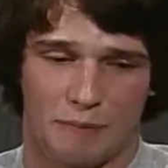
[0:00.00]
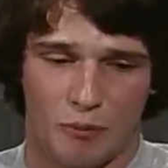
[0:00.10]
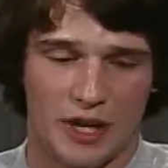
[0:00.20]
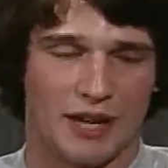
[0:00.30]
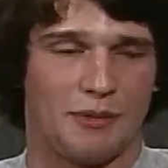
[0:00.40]

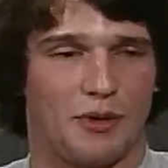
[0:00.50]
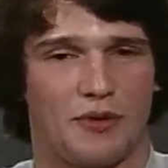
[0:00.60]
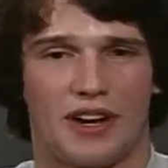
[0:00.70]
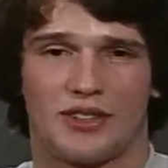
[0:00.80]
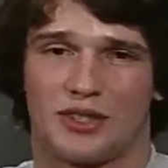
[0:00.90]
Weekend before
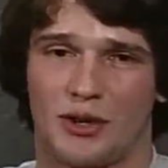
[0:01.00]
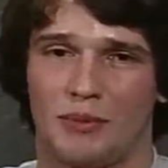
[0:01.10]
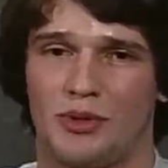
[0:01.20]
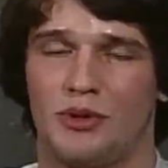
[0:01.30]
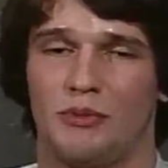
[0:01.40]
finals, let's go
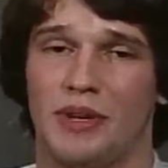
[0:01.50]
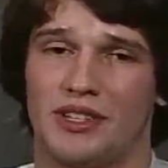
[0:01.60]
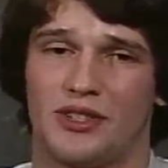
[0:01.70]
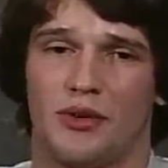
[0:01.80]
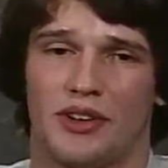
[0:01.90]
up to
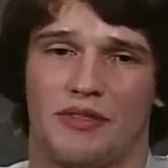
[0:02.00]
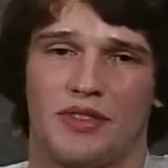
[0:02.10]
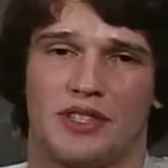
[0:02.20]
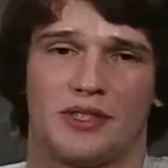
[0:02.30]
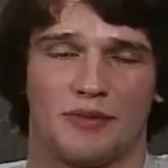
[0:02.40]
Minnesota to
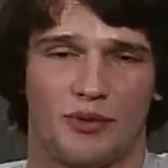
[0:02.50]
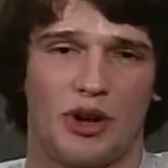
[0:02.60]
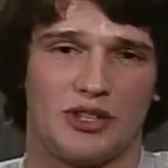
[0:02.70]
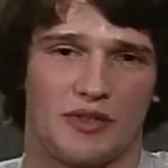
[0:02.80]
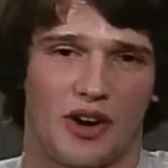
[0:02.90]
visit some
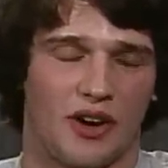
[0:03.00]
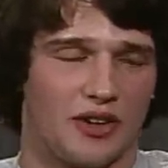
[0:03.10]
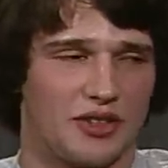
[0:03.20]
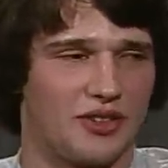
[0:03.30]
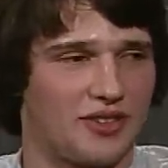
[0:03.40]
friends of
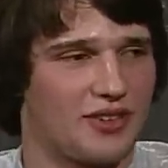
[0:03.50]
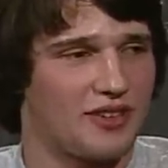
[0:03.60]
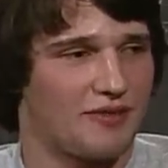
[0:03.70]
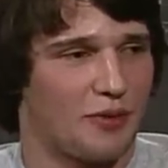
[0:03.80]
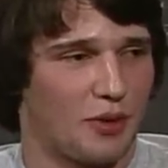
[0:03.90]
ours
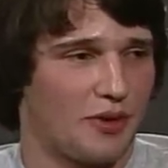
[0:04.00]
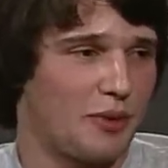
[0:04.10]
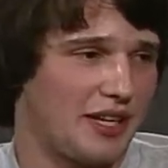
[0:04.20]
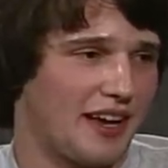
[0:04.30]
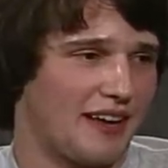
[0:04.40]
for mm-hmm. the
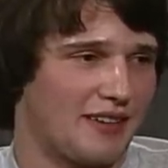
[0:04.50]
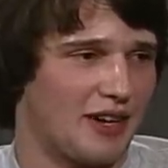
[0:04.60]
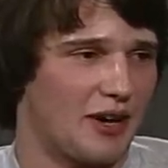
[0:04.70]
weekend. You